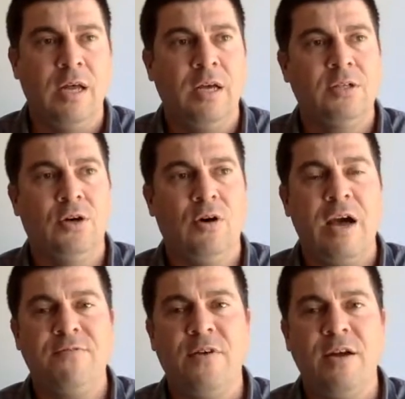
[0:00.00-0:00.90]
So
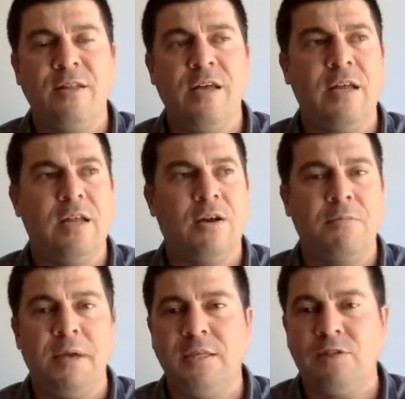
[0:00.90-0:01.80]
I find that in our
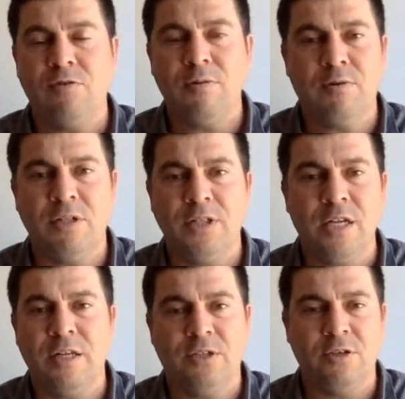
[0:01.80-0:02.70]
mainstream
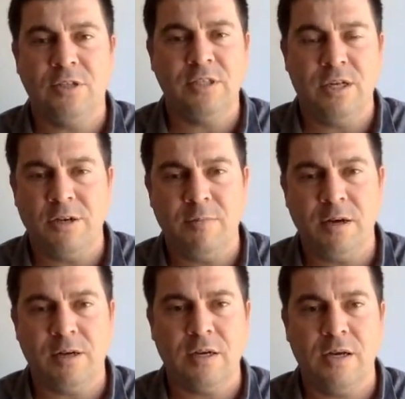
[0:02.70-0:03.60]
Christianity churches here in
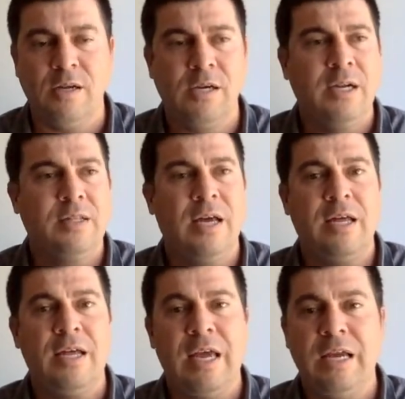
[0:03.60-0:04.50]
America,
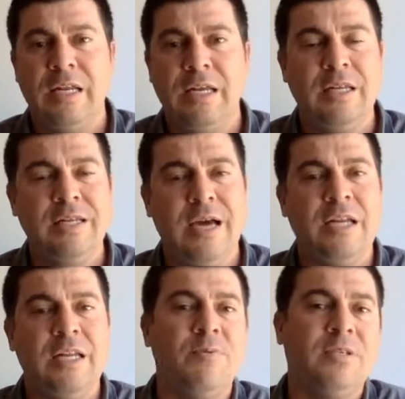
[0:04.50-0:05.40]
that 80,
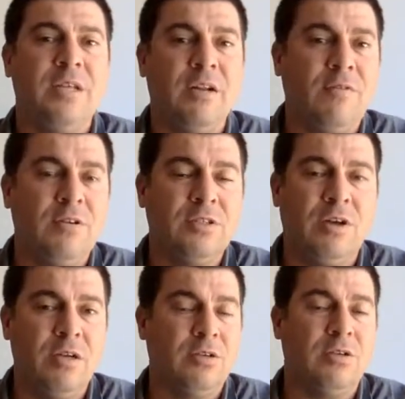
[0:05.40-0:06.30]
90% of our
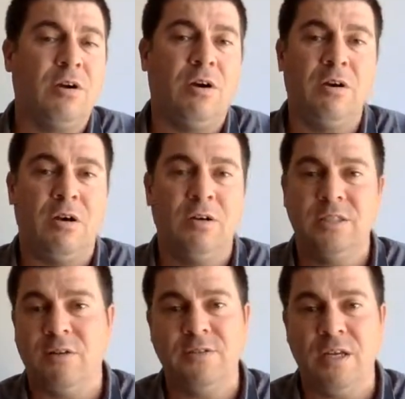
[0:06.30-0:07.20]
songs are
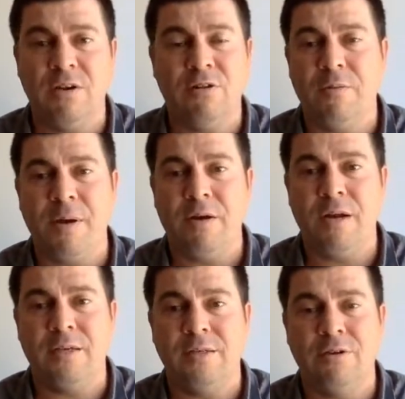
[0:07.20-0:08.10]
self-centered. They're about
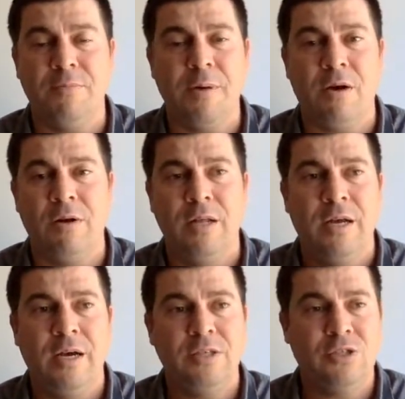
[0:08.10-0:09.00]
us. They're about
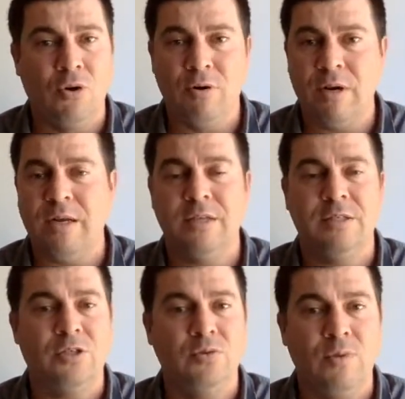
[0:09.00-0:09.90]
a story, a
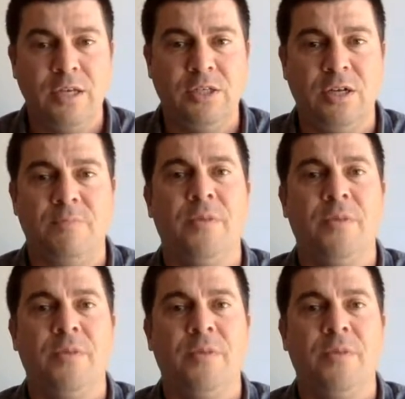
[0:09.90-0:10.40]
situation.